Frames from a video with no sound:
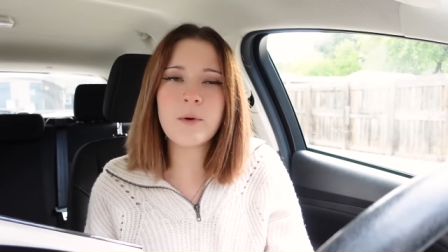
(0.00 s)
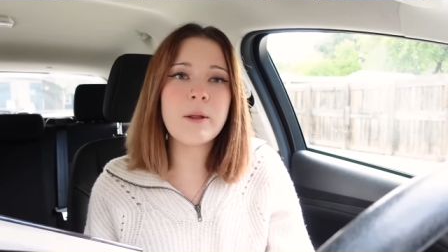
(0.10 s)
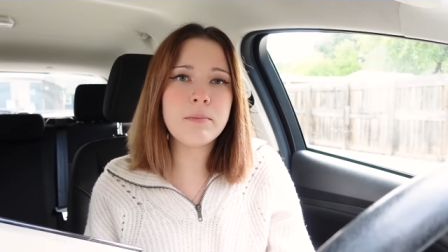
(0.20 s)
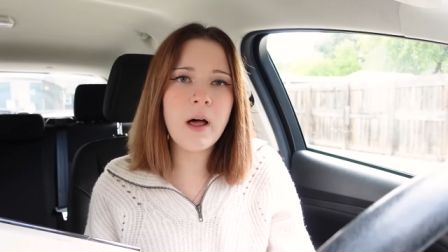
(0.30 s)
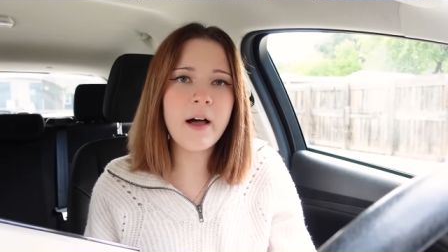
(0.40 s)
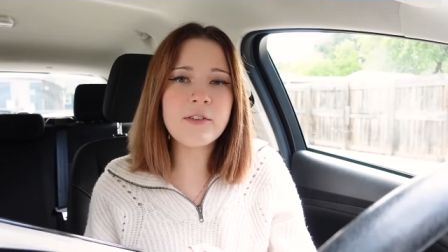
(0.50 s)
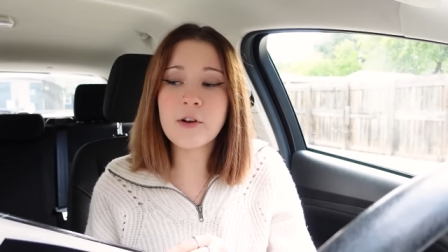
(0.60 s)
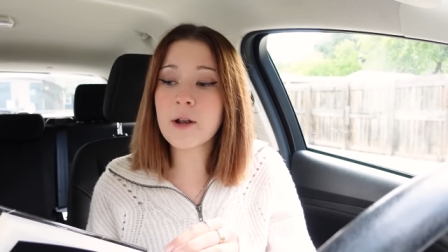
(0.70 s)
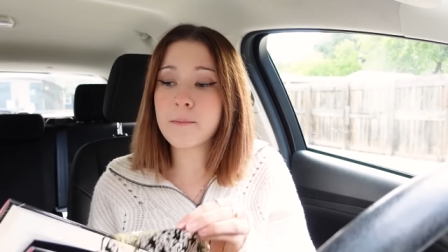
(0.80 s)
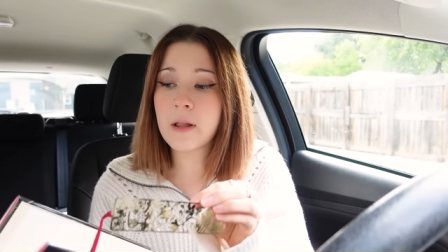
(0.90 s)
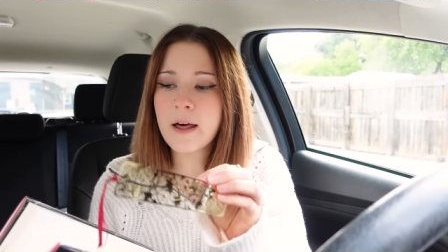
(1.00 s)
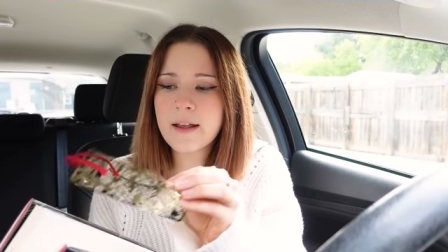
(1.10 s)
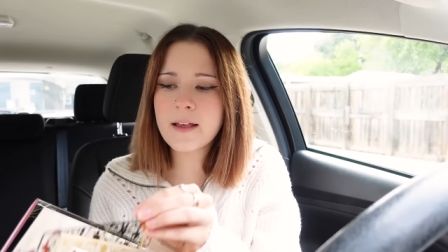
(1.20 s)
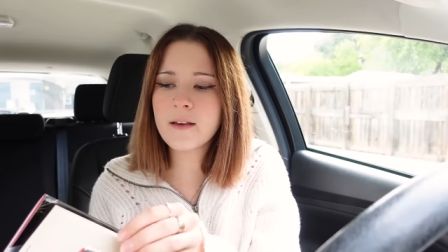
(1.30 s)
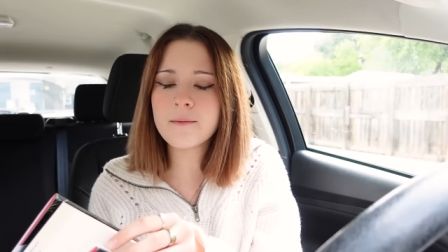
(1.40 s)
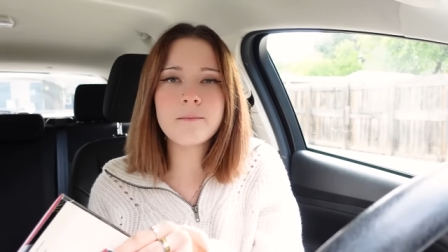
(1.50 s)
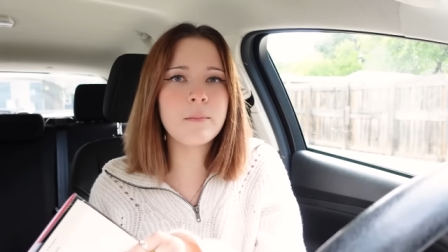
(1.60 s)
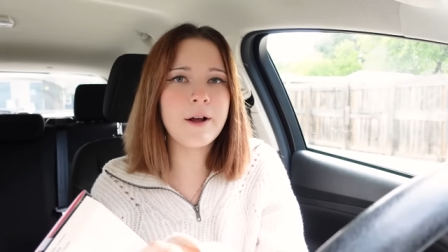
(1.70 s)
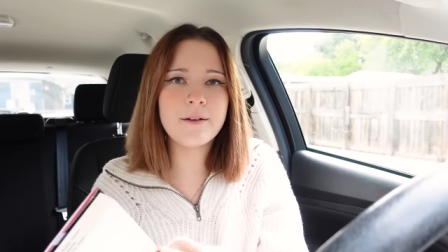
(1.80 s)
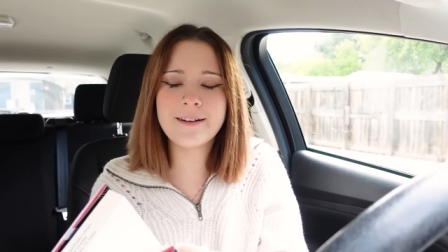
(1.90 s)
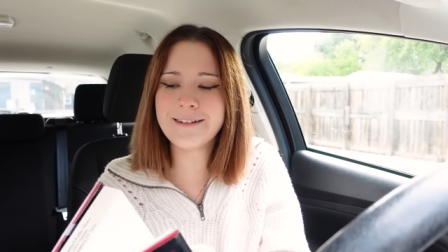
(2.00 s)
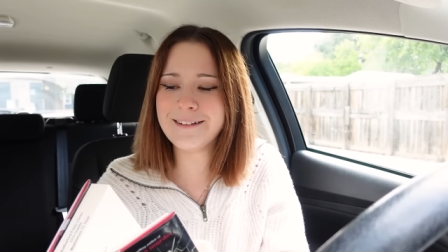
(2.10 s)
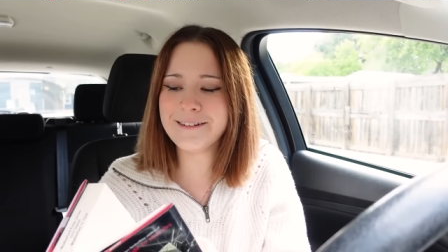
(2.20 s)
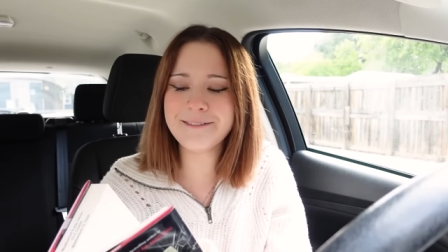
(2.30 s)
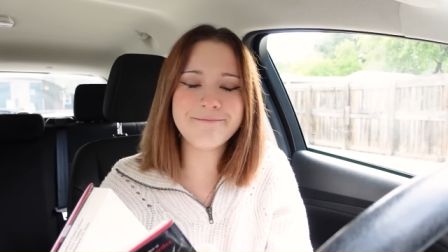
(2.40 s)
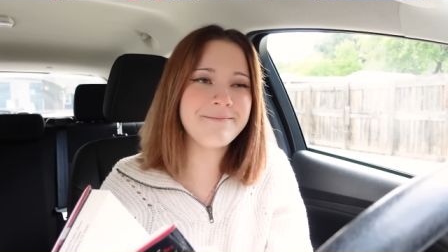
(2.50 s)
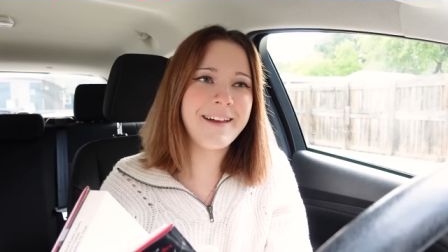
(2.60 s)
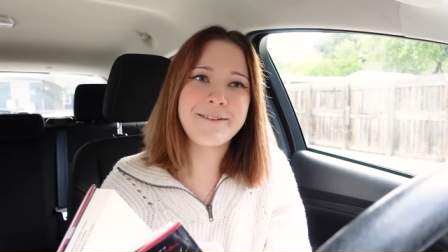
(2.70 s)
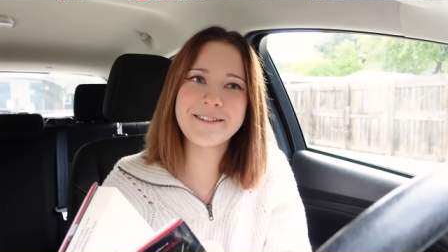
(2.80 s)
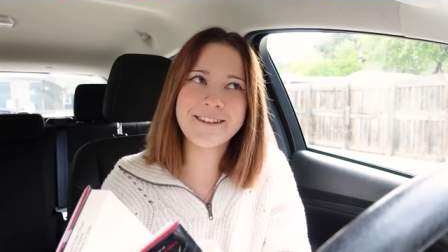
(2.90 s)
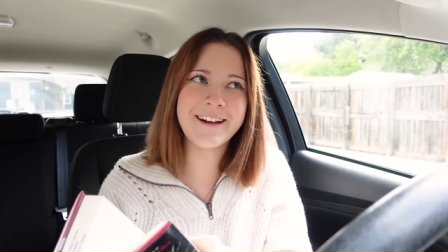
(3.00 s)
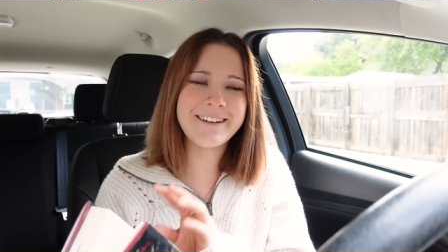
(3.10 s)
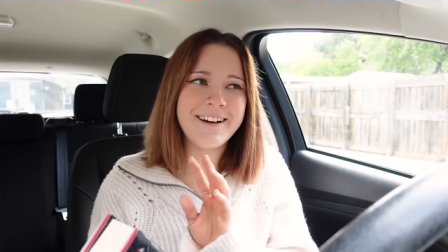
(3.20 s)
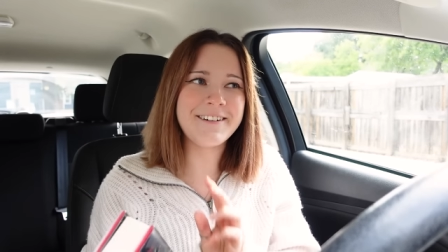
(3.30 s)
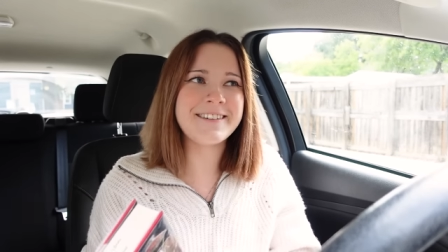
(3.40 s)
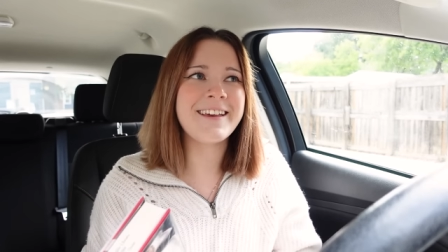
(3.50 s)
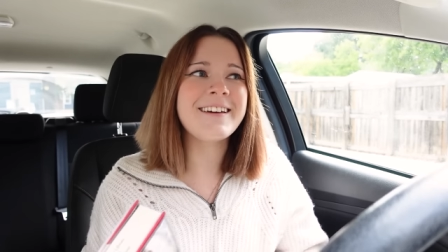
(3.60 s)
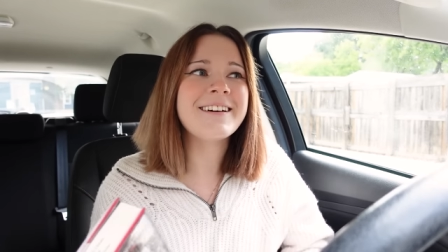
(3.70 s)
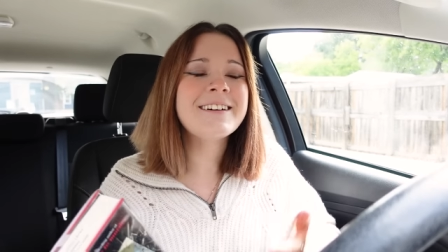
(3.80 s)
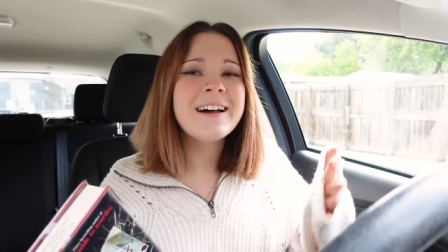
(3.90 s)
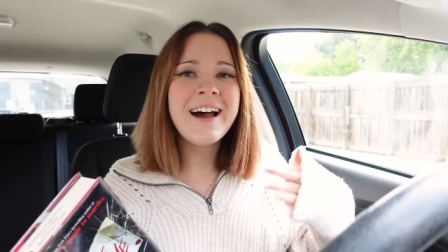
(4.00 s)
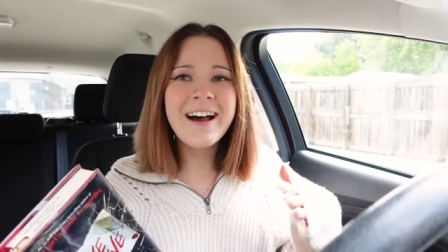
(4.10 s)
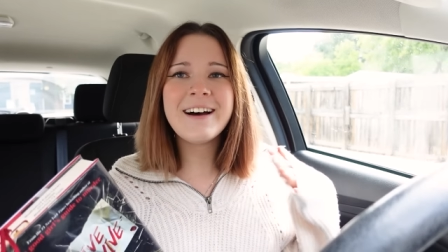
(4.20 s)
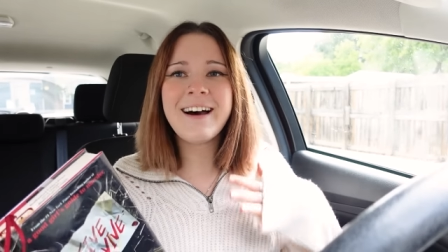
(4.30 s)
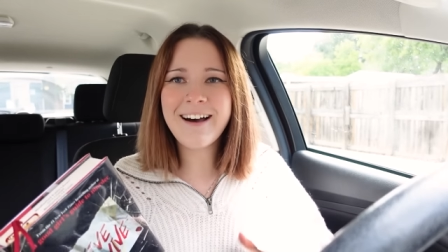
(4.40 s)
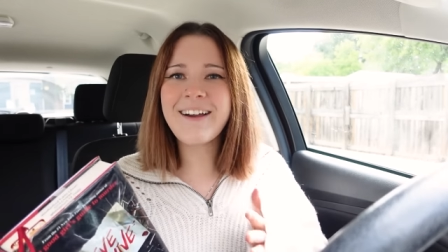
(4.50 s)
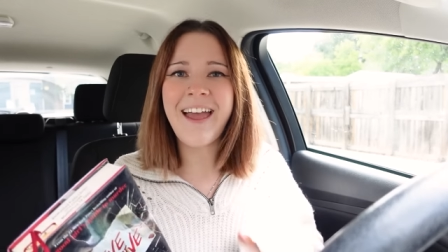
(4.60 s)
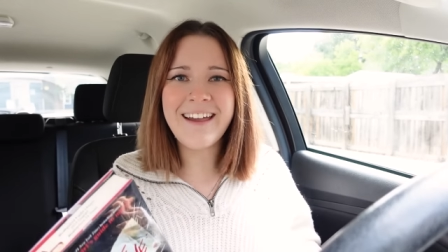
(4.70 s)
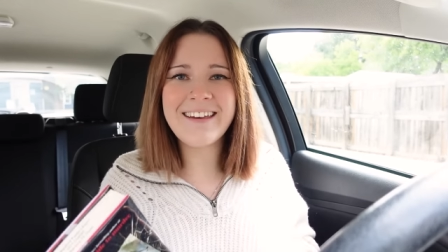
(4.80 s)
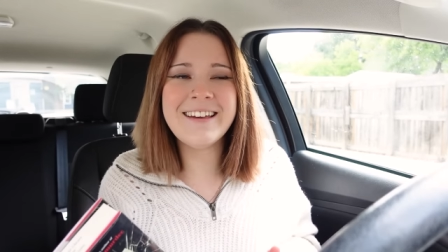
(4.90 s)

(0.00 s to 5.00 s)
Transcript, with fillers: when the plot started plotting, bro, I was done. I was like okay,